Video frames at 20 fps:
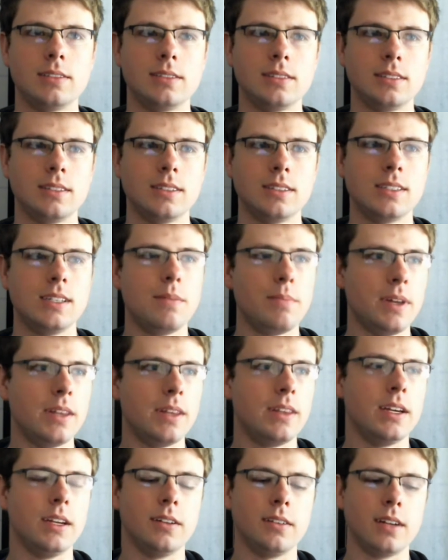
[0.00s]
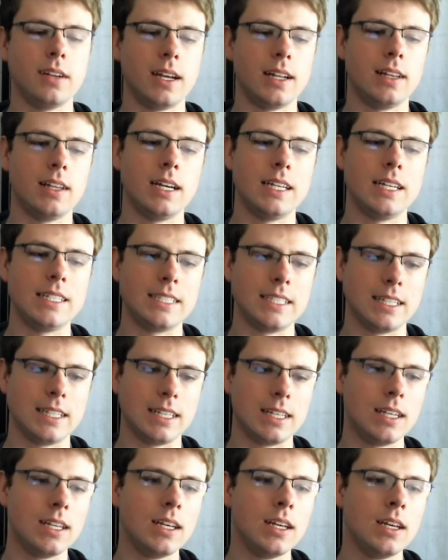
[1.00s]
snippet that you're analyzing,
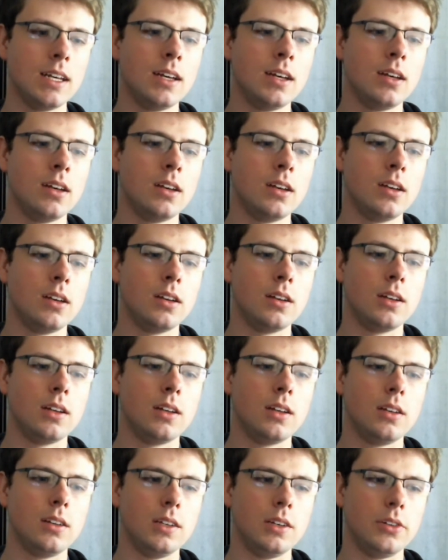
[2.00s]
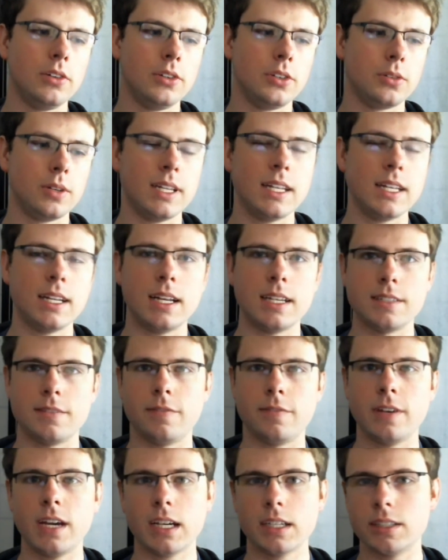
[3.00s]
you treat it as a
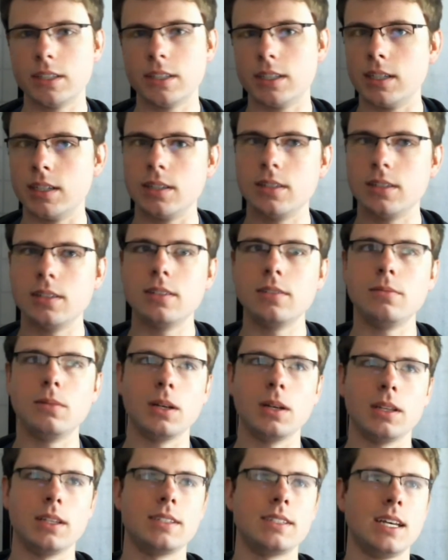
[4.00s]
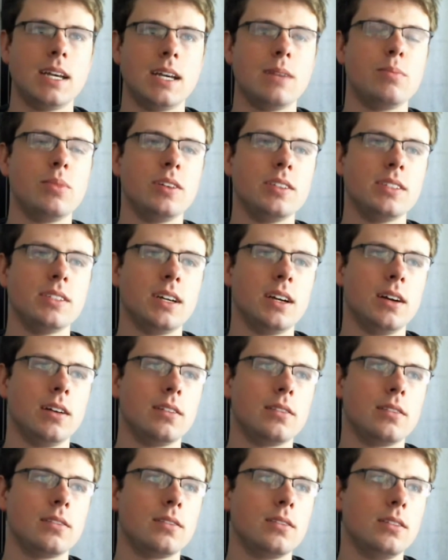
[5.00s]
vector where the samples
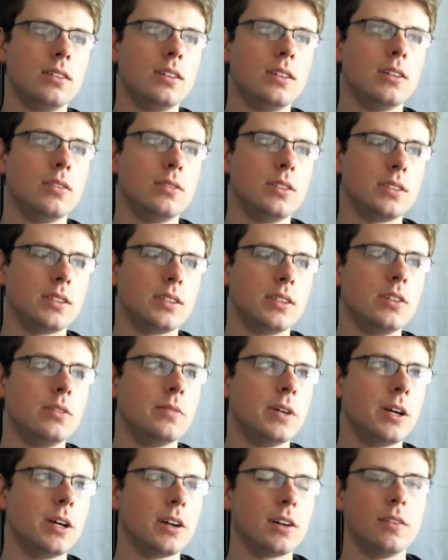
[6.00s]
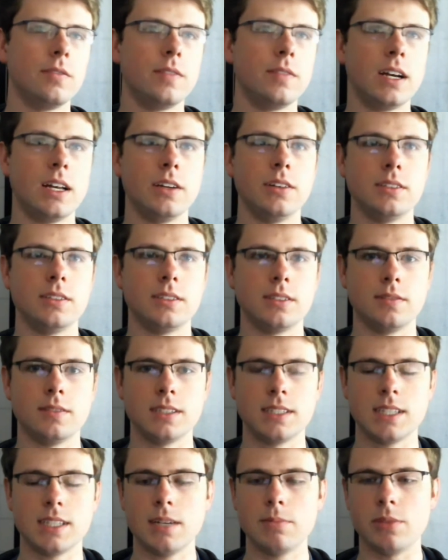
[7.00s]
are, just the numerical values of the
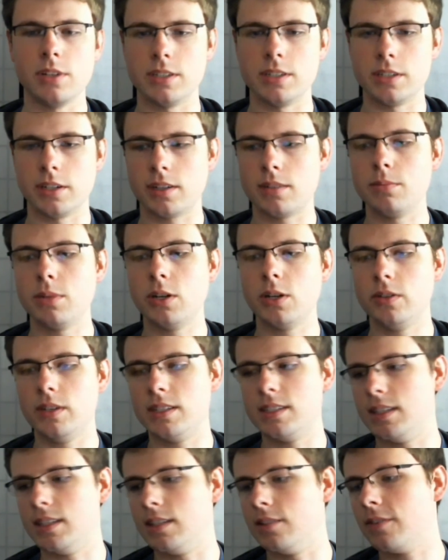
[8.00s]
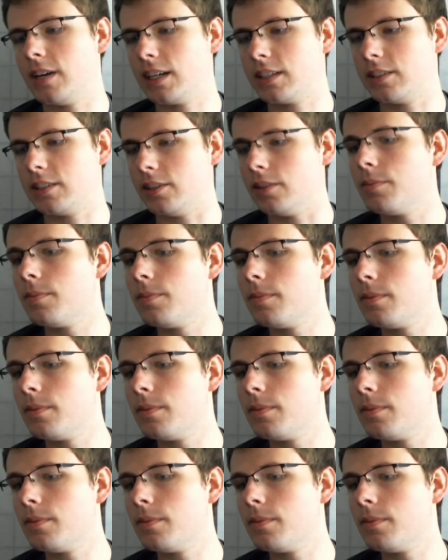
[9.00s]
samples are components in the vector.